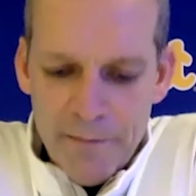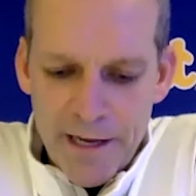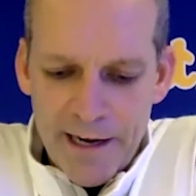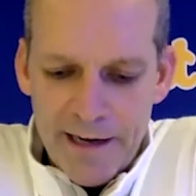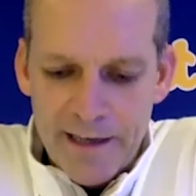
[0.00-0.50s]

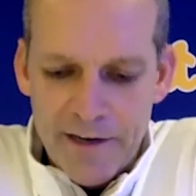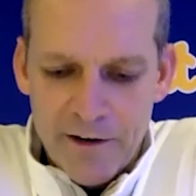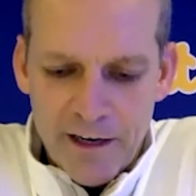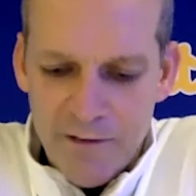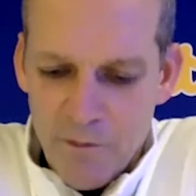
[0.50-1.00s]
And, you know,
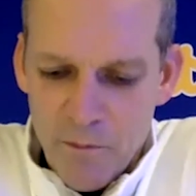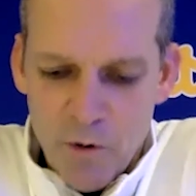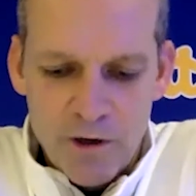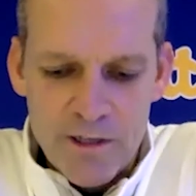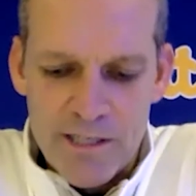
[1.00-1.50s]
and 11
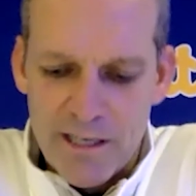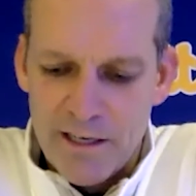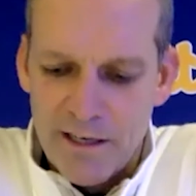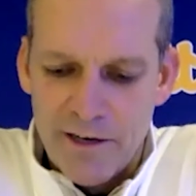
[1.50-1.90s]
boards and,